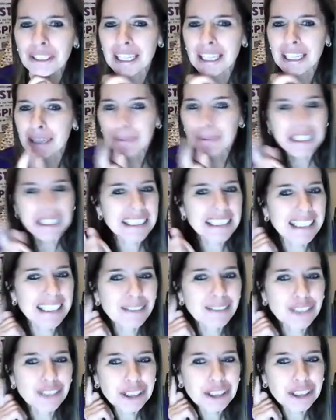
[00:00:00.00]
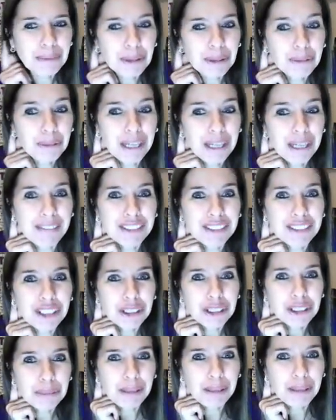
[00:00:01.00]
and I'm listening for something we haven't
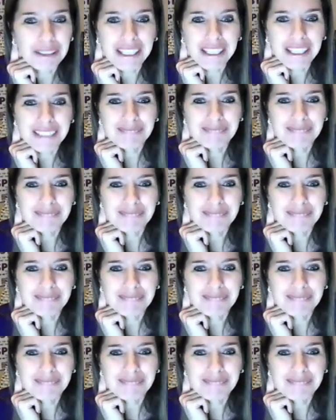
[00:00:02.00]
talked about yet.